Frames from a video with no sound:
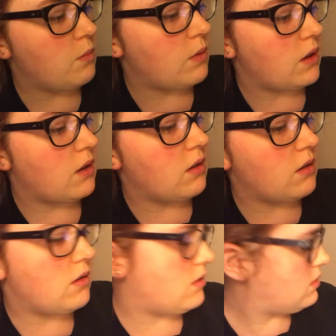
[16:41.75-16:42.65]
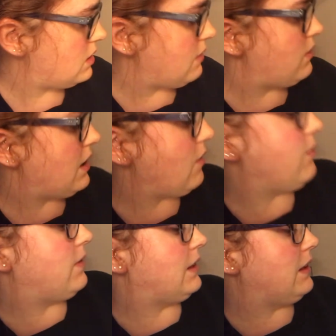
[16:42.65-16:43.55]
but given how
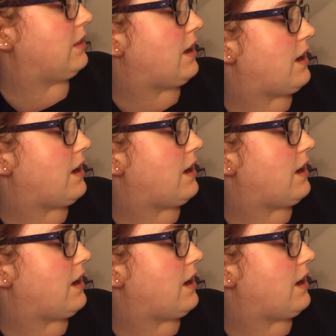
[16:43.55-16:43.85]
fiddly they